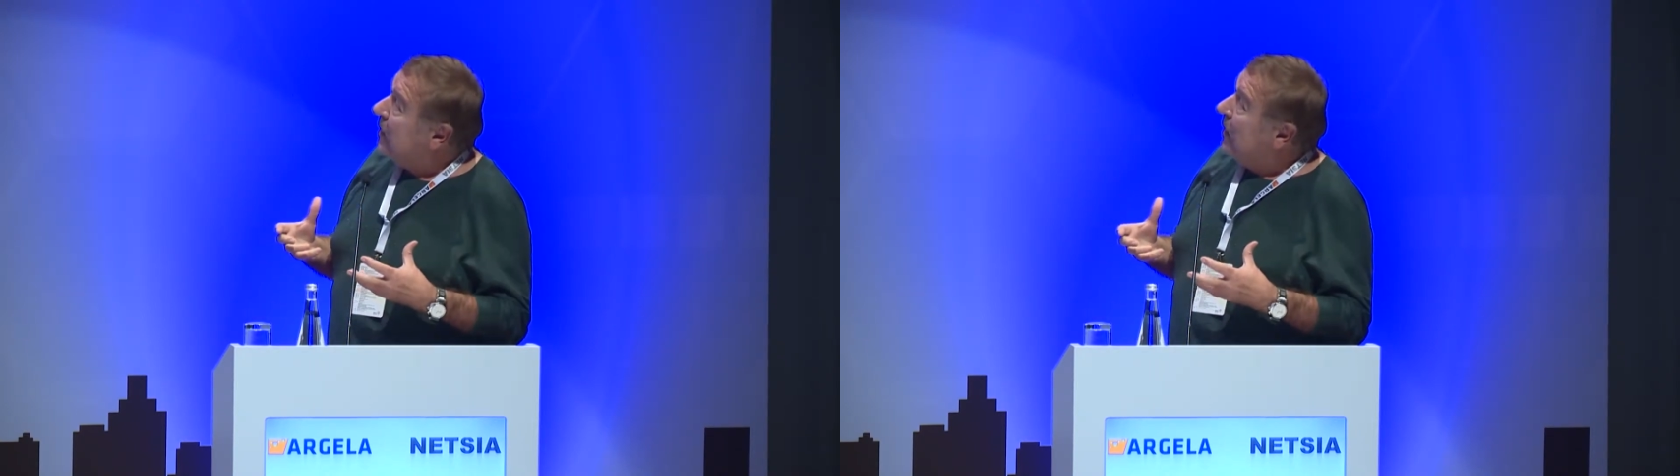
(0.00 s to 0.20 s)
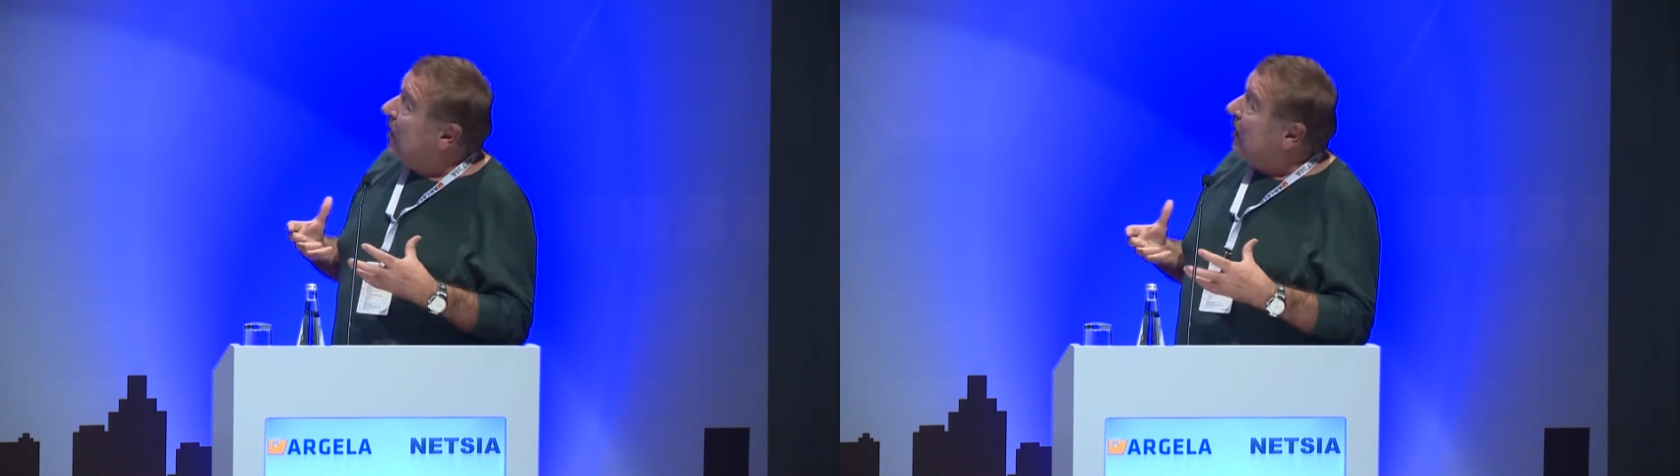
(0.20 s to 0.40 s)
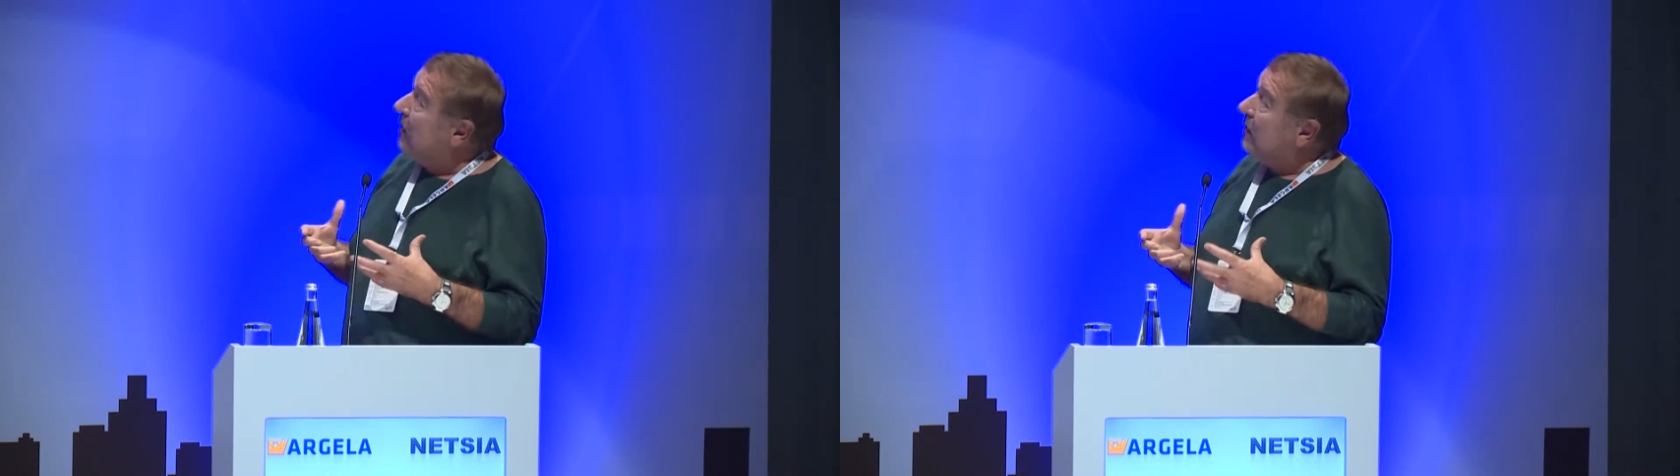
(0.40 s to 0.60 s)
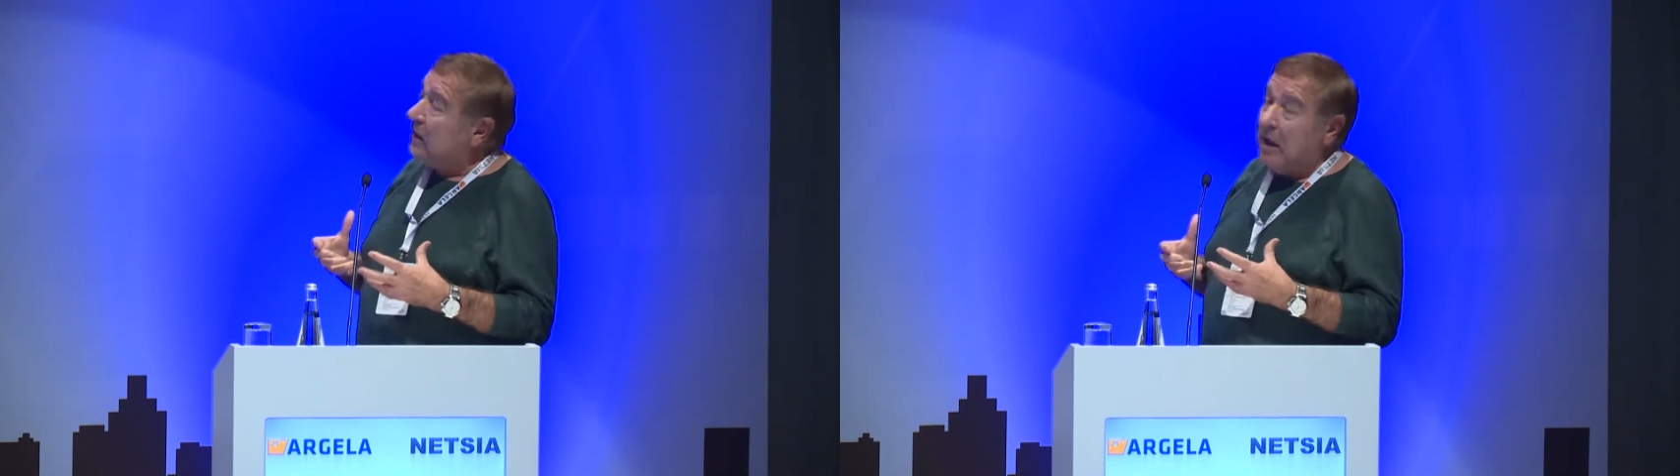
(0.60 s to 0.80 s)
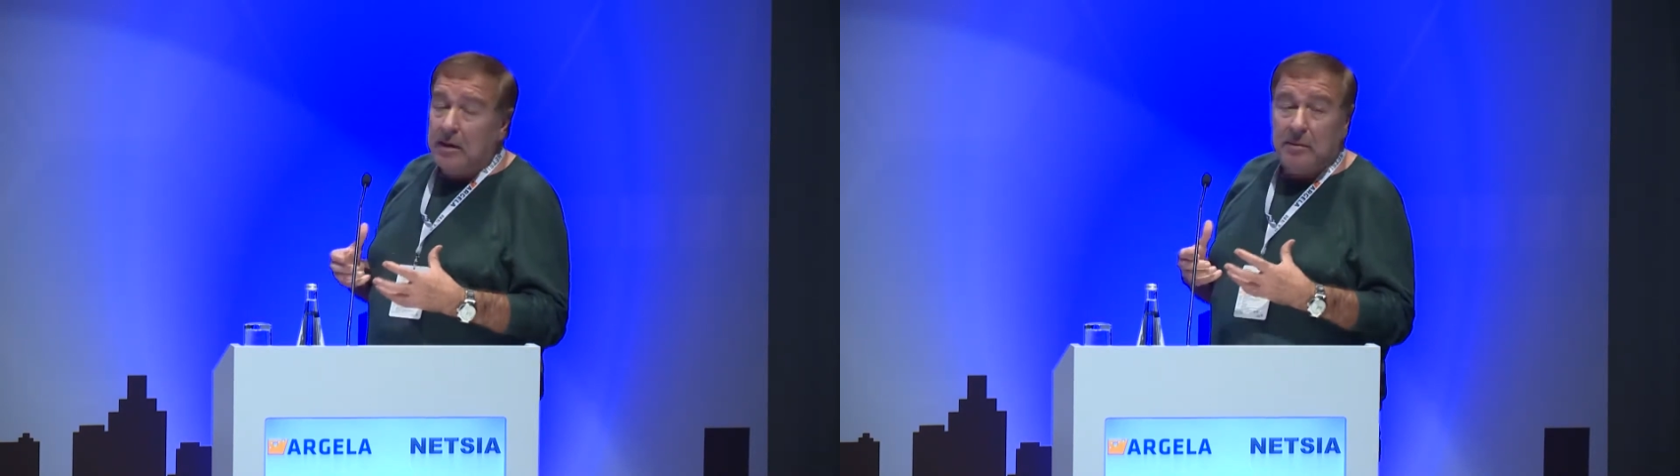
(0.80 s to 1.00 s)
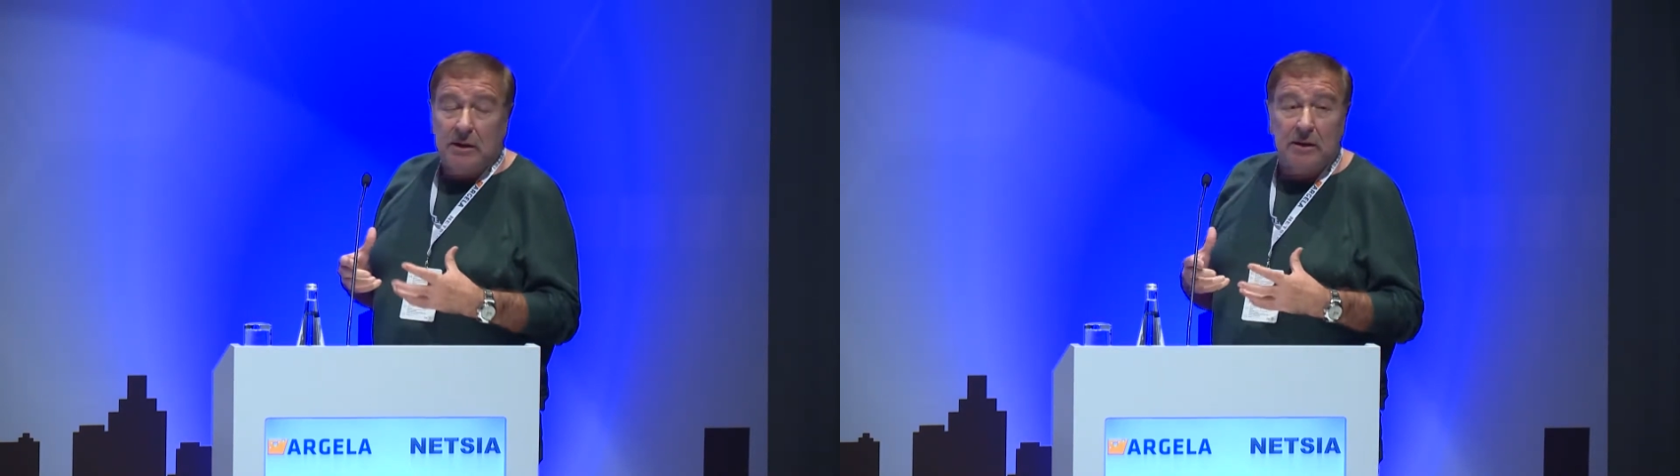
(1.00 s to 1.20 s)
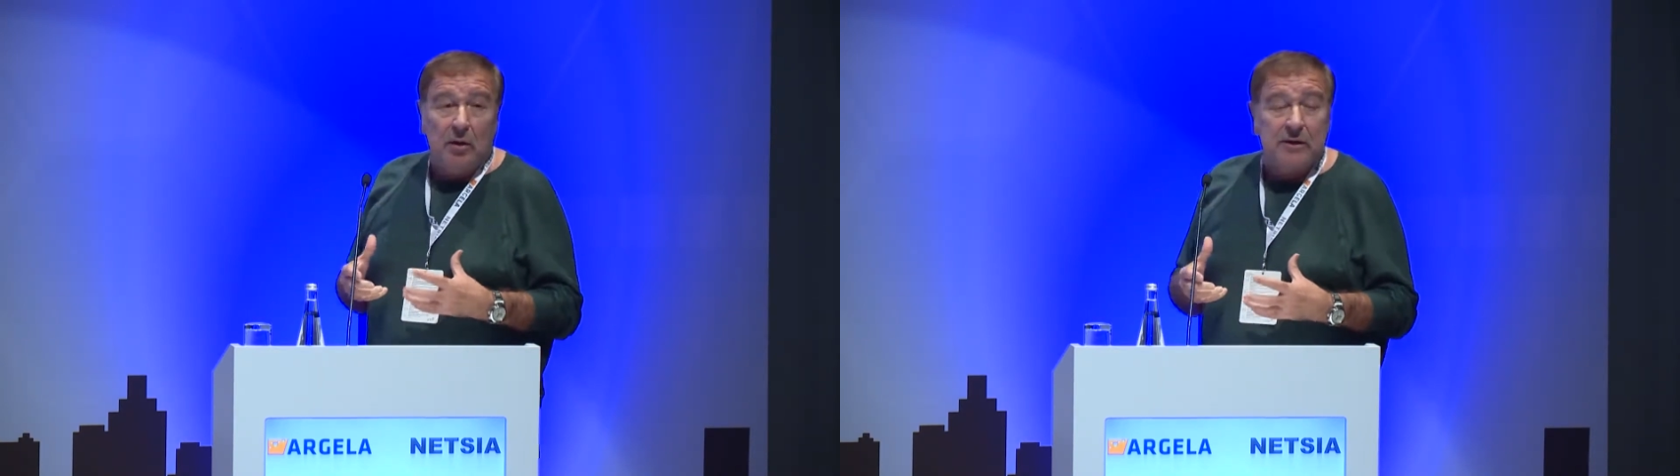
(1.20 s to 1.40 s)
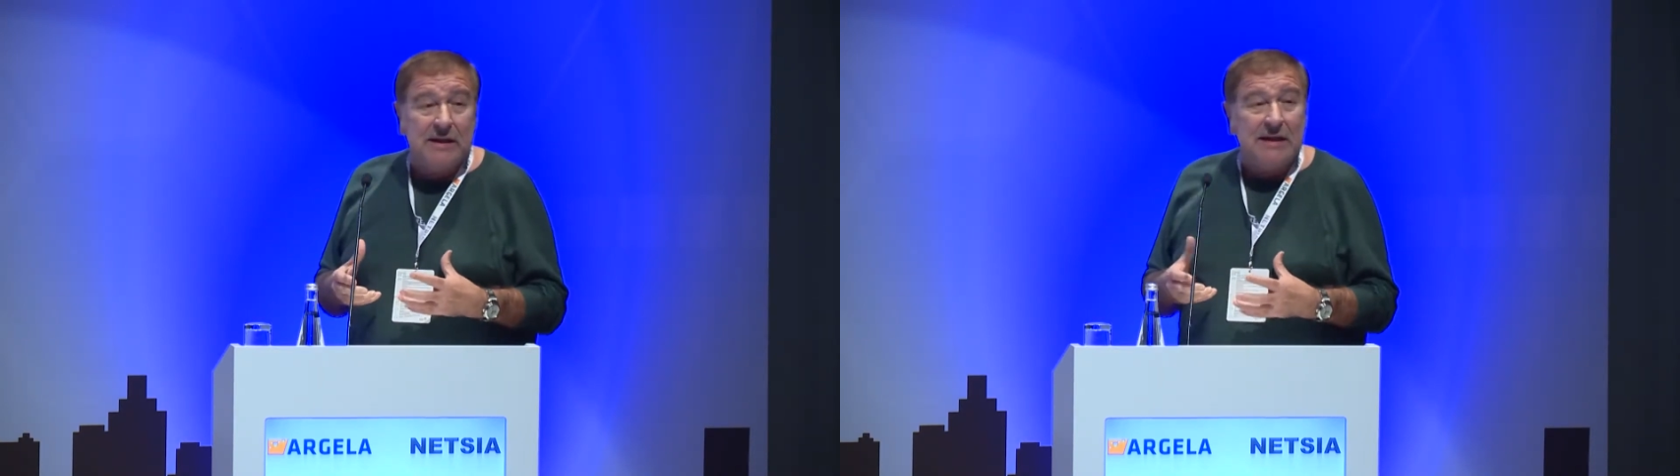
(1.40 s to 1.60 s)
uh, enabling
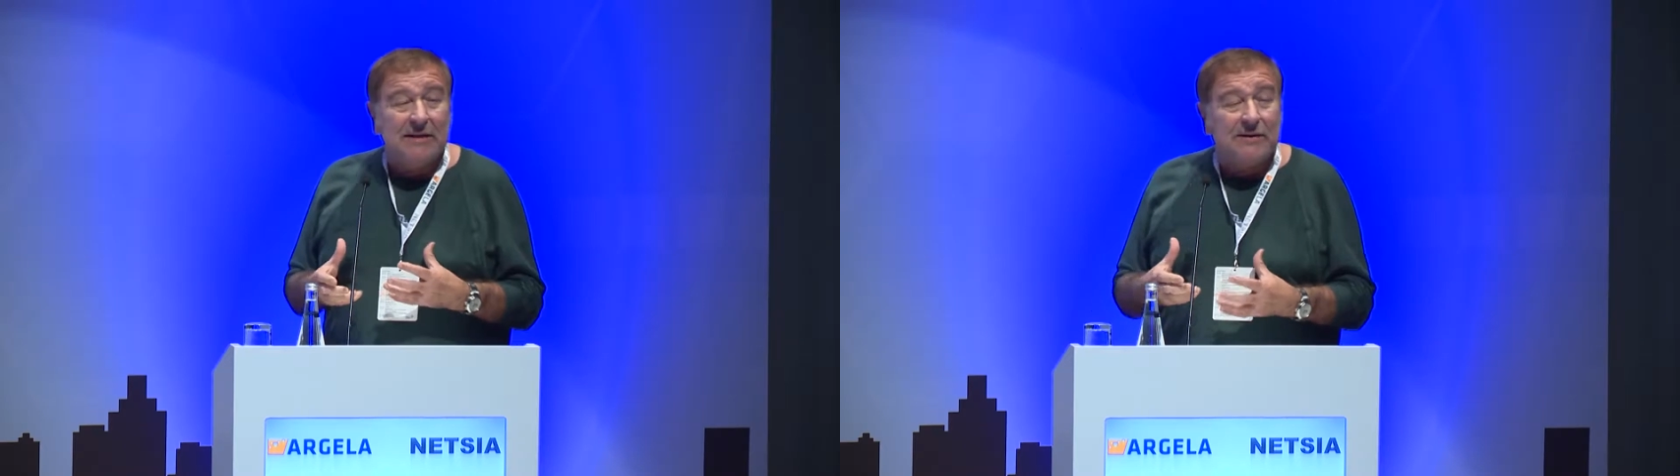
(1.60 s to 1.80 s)
or key